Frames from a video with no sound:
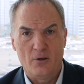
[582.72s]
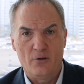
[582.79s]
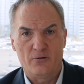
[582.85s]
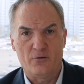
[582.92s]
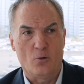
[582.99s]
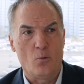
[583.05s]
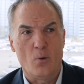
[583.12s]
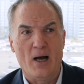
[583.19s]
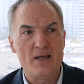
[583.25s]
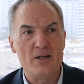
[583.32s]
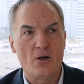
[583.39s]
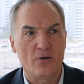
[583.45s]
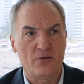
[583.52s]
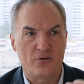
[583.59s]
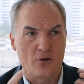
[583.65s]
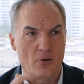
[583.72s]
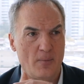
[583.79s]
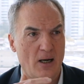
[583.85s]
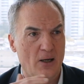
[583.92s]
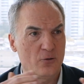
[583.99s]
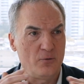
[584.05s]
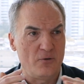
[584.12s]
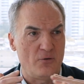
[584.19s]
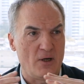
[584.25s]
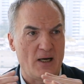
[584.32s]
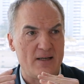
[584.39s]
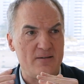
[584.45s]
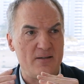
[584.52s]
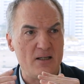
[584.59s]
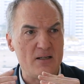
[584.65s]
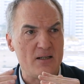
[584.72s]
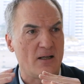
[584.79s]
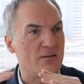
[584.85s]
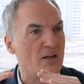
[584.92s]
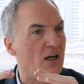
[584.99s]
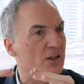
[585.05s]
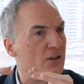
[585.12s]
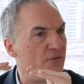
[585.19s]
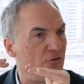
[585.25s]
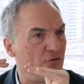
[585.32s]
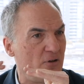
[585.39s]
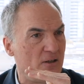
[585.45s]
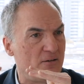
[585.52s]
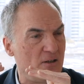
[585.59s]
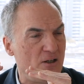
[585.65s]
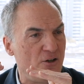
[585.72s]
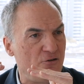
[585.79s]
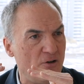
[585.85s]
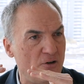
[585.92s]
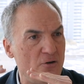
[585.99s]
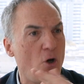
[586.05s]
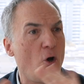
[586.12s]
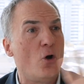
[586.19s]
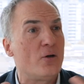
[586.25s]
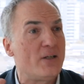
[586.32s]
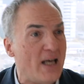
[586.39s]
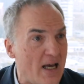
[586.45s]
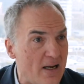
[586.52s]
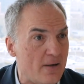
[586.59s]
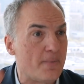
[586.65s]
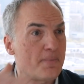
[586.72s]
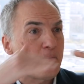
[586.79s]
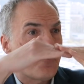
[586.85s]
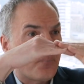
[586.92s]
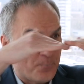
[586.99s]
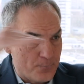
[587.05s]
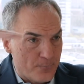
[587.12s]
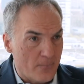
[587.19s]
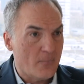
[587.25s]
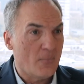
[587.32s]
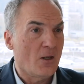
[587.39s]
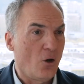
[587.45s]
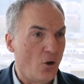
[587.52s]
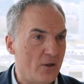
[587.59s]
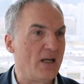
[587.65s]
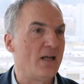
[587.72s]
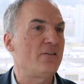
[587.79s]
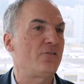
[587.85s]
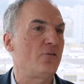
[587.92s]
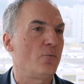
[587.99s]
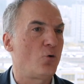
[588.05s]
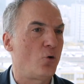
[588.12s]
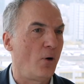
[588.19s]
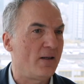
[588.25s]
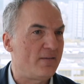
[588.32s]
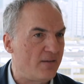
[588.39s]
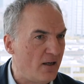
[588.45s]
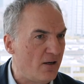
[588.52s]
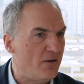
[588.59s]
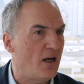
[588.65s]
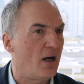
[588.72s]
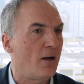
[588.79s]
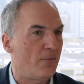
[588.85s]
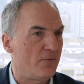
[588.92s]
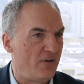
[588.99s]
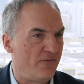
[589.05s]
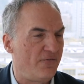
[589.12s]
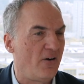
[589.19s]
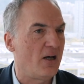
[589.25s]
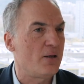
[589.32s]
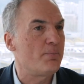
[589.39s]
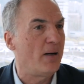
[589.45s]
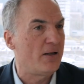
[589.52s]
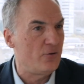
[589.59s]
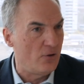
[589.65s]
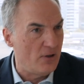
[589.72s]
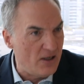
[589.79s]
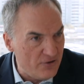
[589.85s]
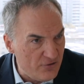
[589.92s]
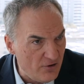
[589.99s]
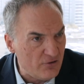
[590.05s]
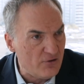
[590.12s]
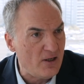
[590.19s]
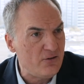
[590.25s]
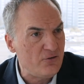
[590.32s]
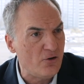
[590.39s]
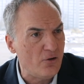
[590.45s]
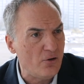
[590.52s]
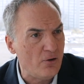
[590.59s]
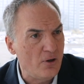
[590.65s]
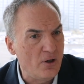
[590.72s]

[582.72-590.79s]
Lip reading: So why not come out with an idea that mm-hmm. artificial intelligence, again, against some criteria defined right. by the legislator